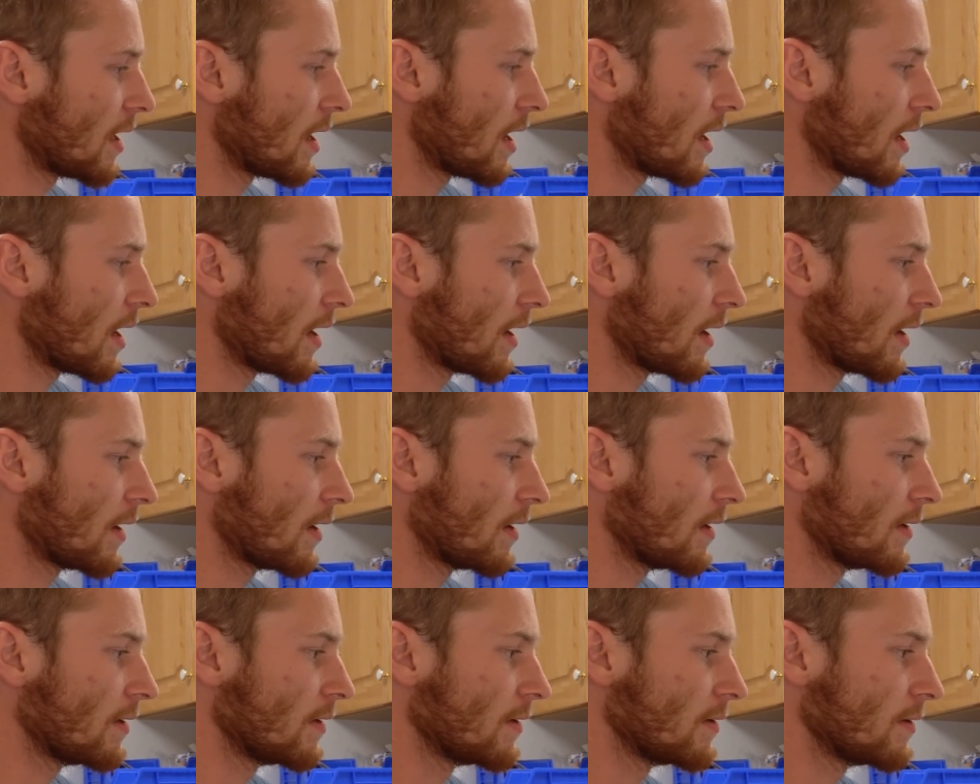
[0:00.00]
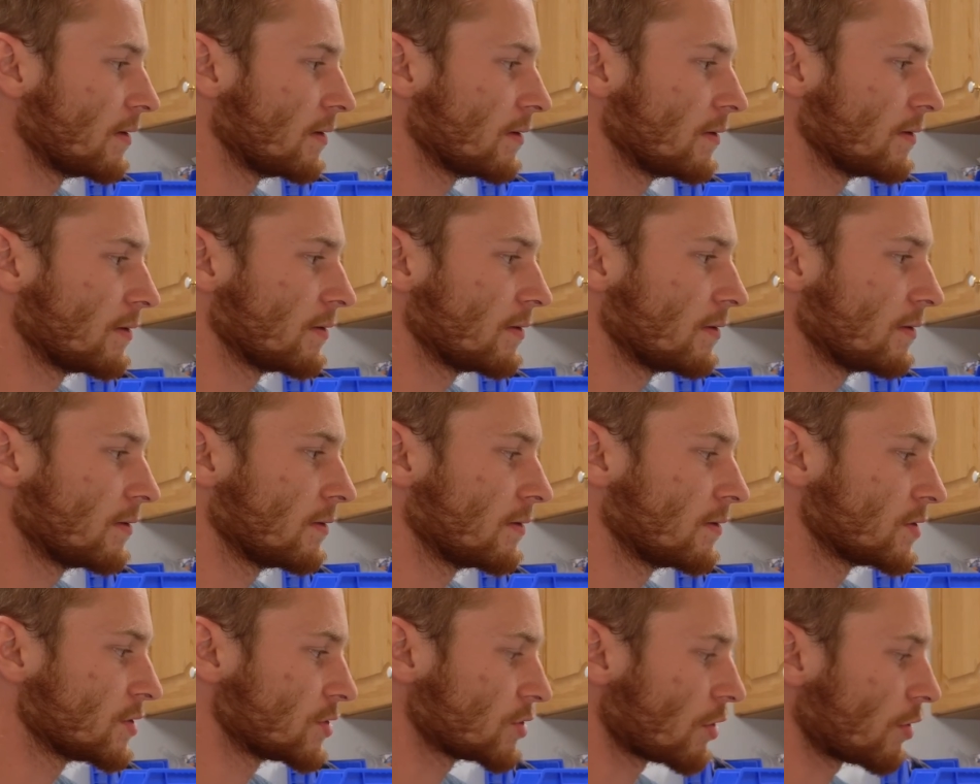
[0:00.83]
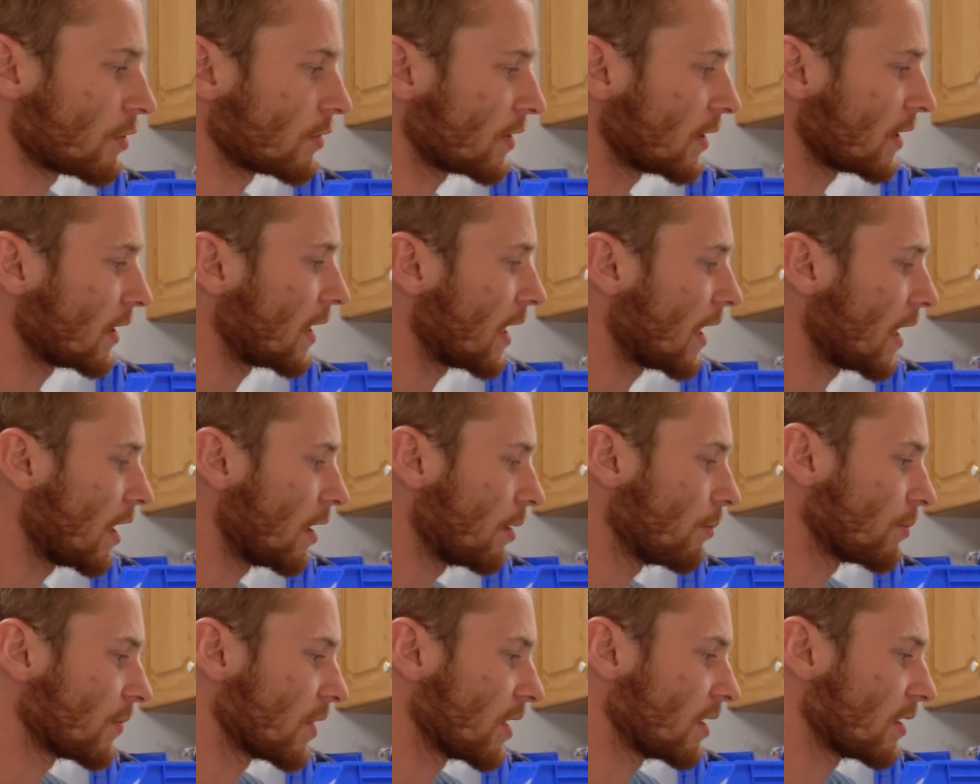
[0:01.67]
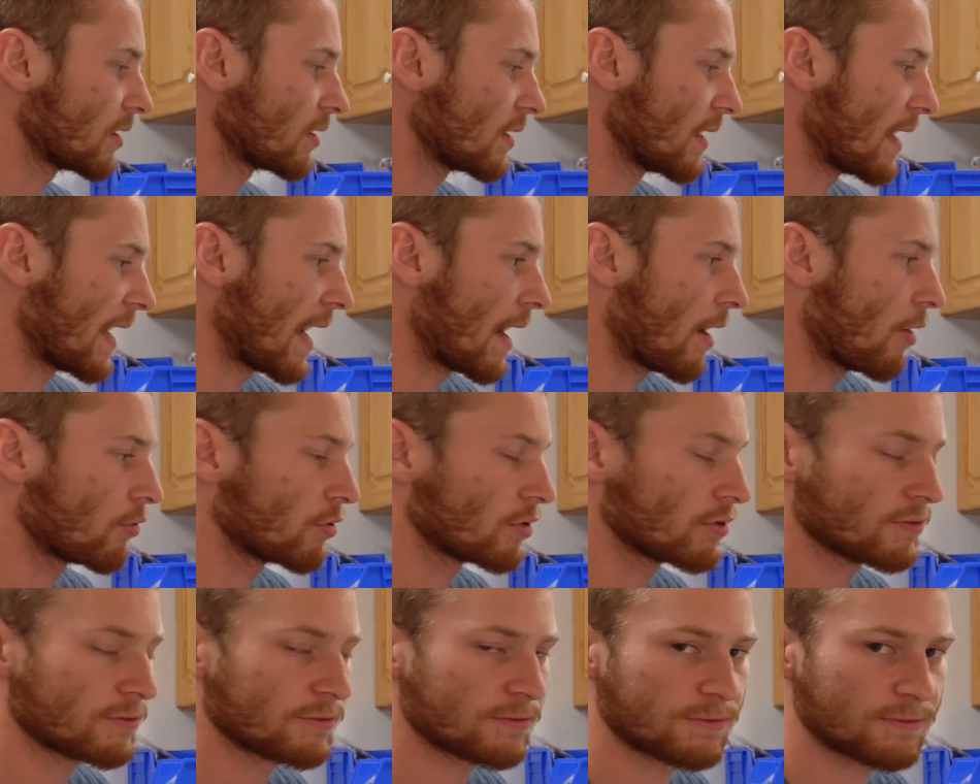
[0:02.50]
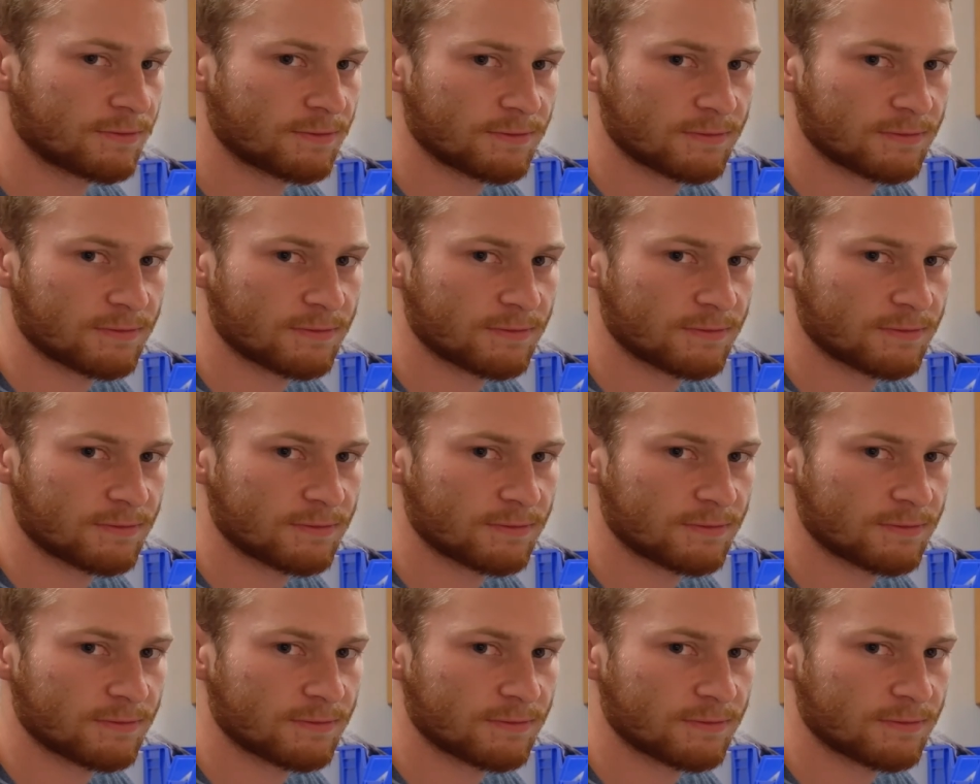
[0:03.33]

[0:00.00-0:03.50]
I start the game like out of,